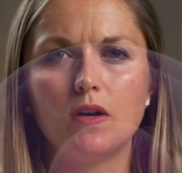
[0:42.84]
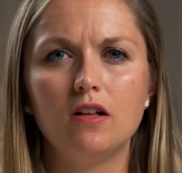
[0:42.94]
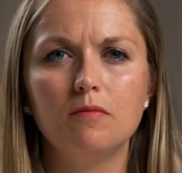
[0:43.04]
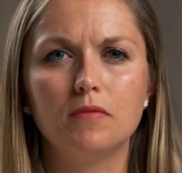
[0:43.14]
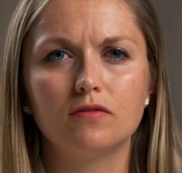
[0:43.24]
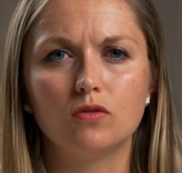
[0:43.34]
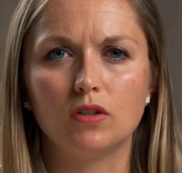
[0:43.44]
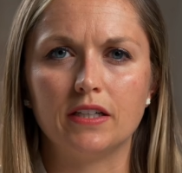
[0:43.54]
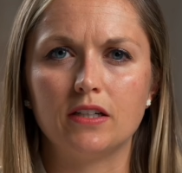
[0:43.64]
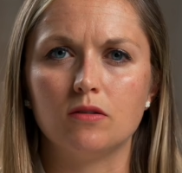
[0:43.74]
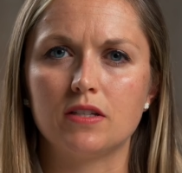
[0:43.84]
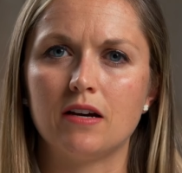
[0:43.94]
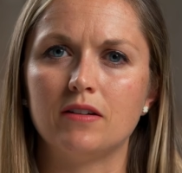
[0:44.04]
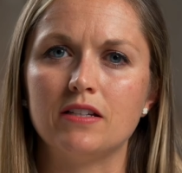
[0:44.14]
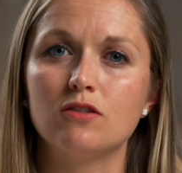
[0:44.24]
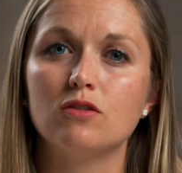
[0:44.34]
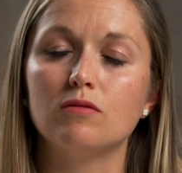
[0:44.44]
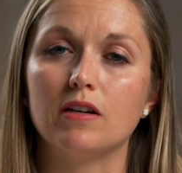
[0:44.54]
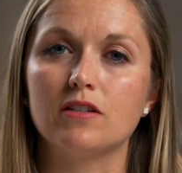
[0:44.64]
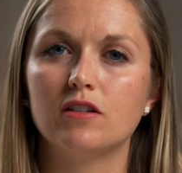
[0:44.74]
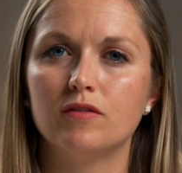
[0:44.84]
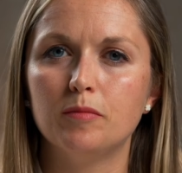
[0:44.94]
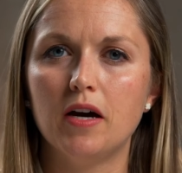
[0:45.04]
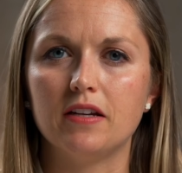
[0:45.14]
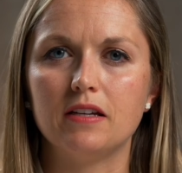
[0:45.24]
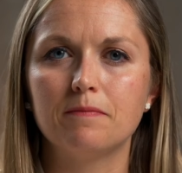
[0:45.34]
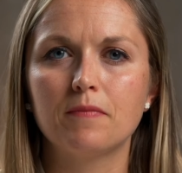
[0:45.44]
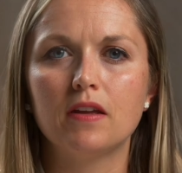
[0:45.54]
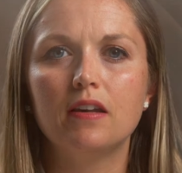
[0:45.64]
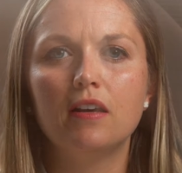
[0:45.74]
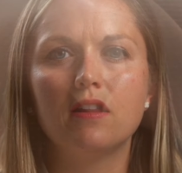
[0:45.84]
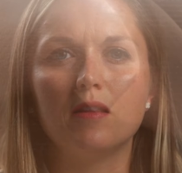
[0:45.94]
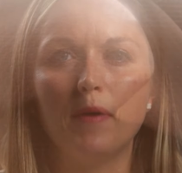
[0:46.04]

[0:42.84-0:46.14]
well before it goes out into the rest of the body. The